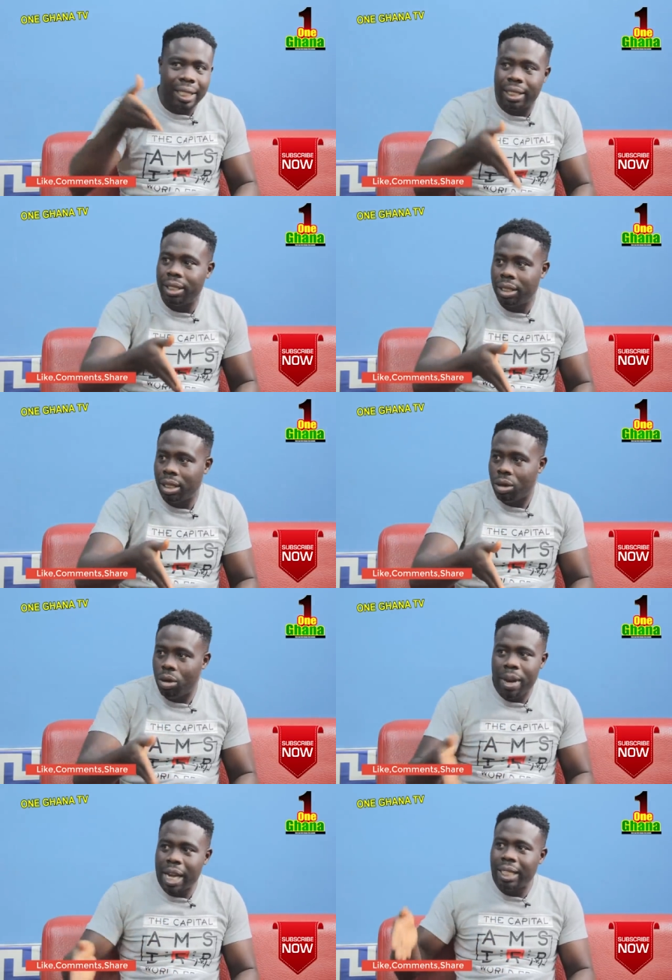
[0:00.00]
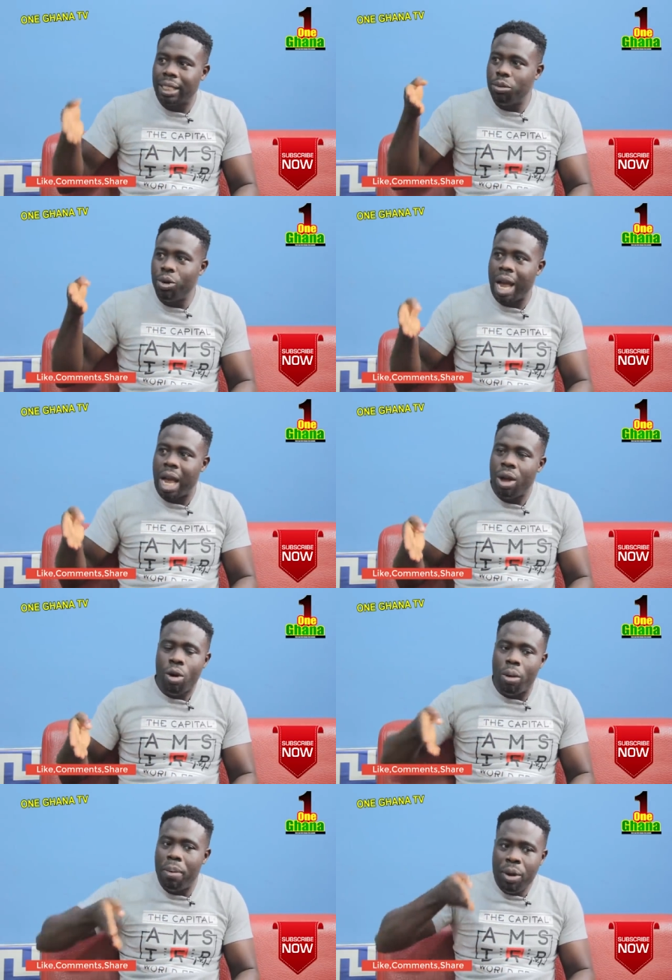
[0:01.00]
active obeka samu a
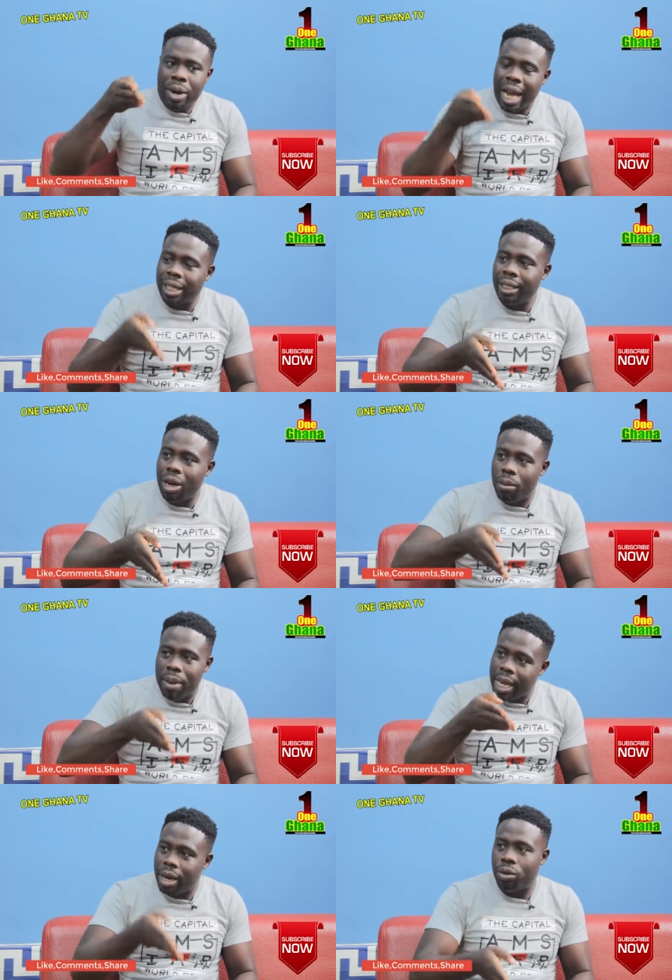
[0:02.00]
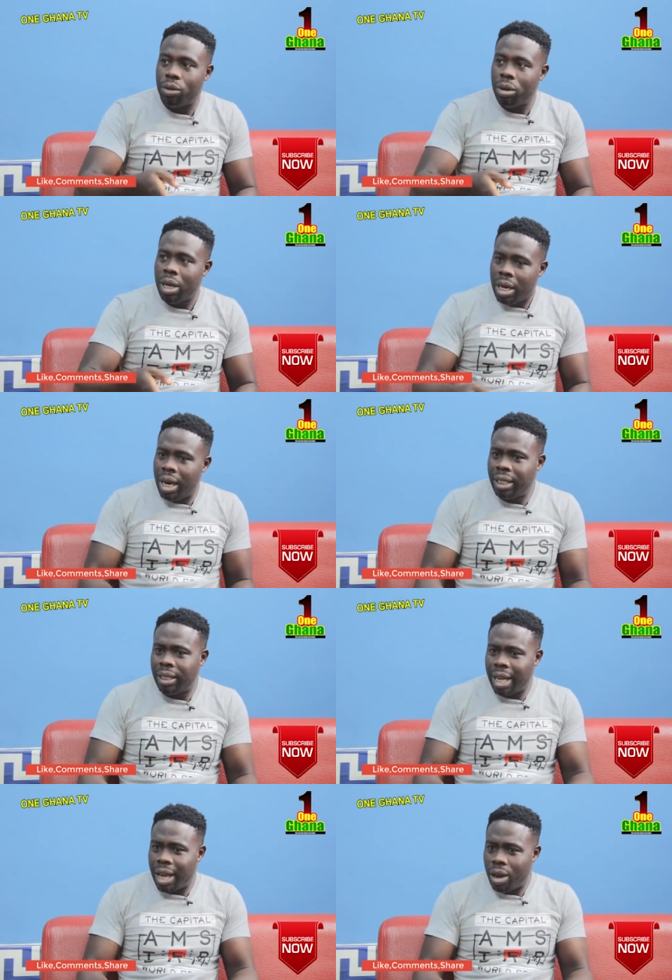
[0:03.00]
oberi active obeye no not
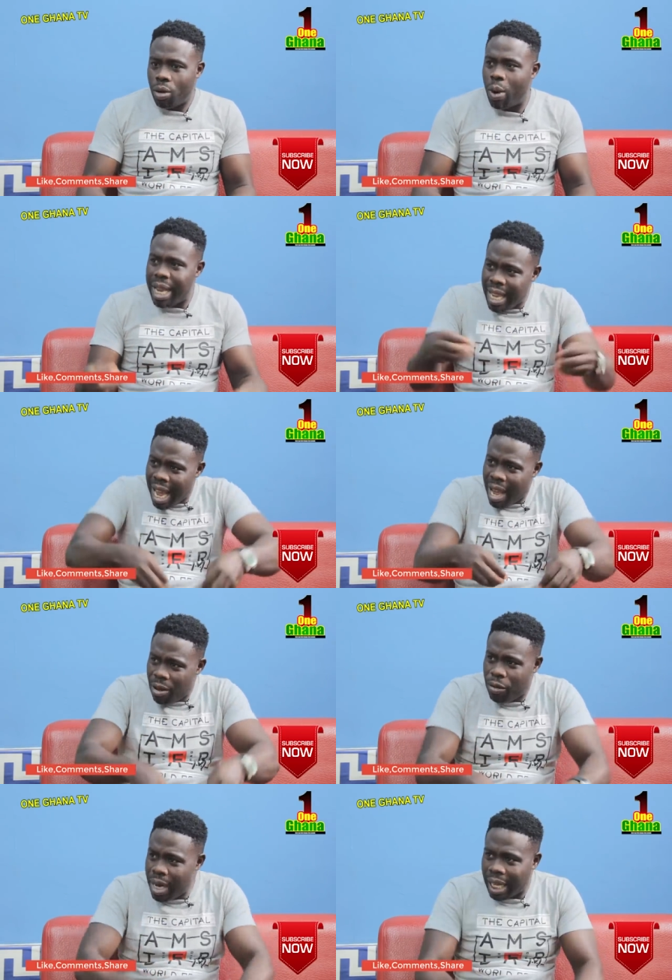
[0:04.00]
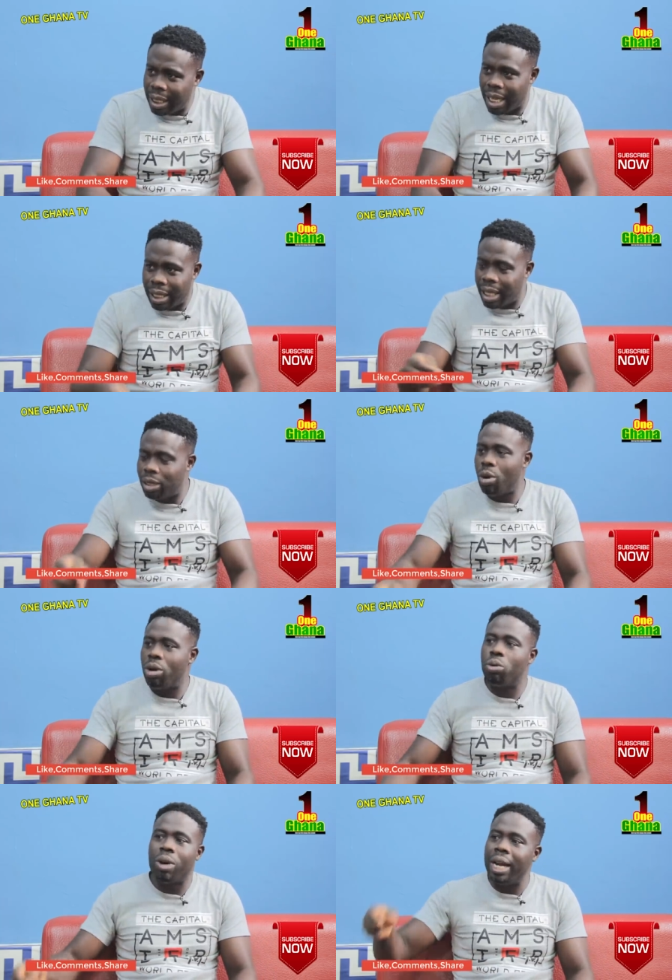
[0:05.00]
to say wanya evidence e kire so
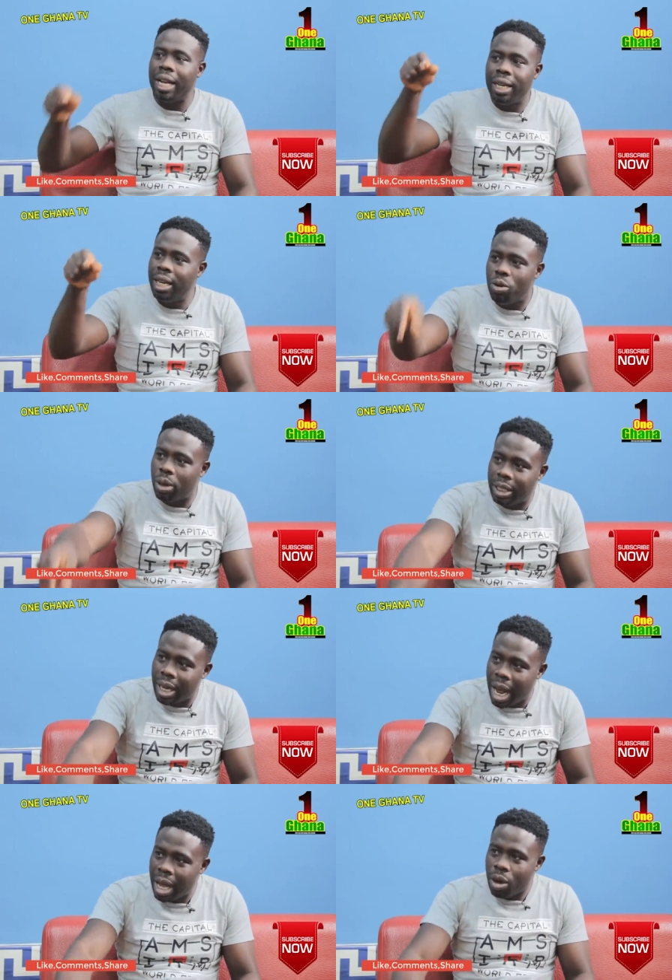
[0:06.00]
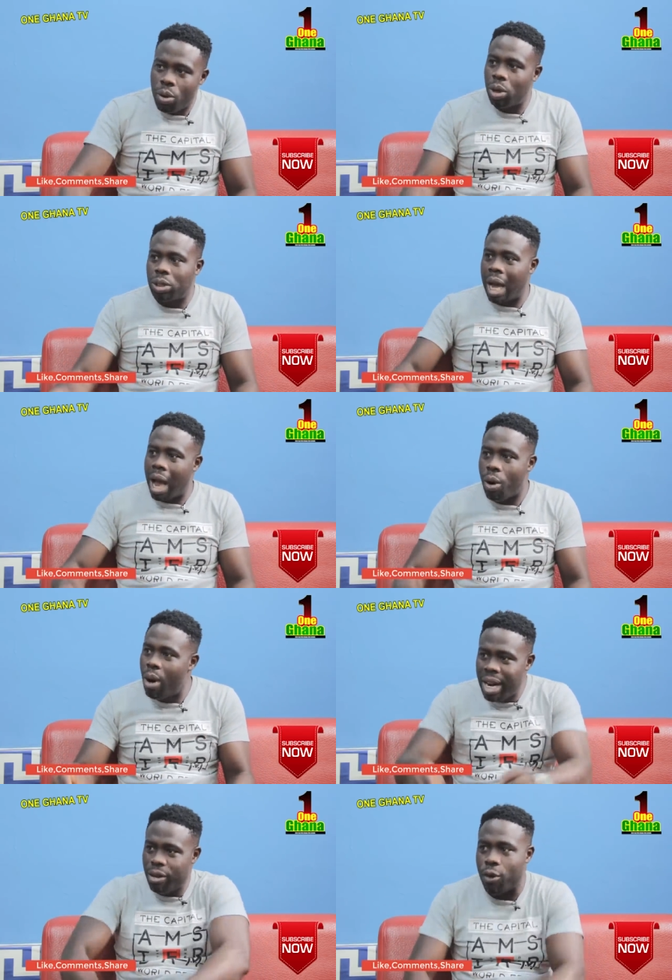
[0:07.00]
no kra na edi niko jina court a
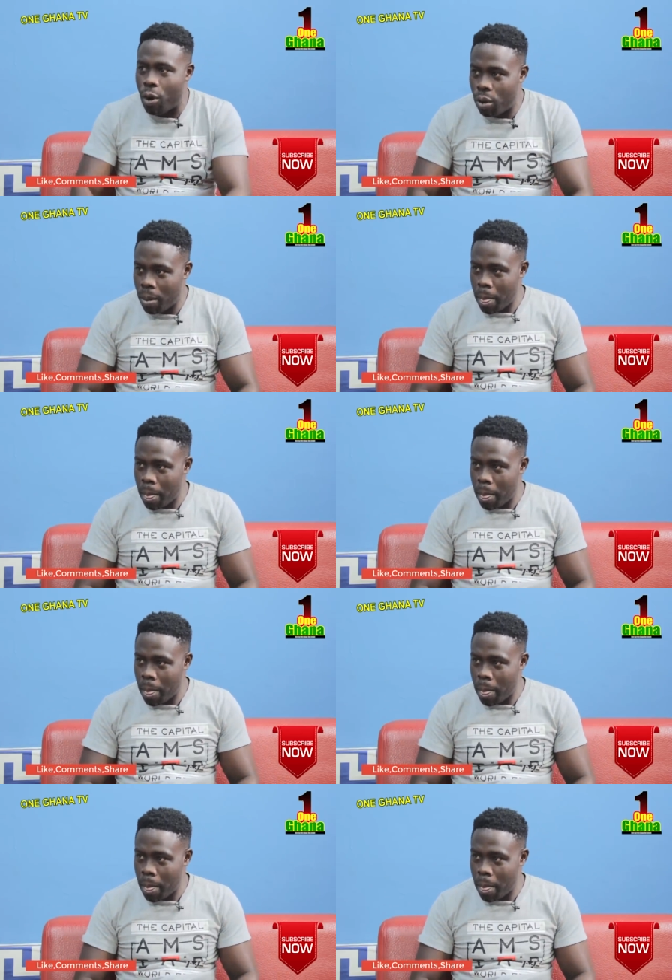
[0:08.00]
onni for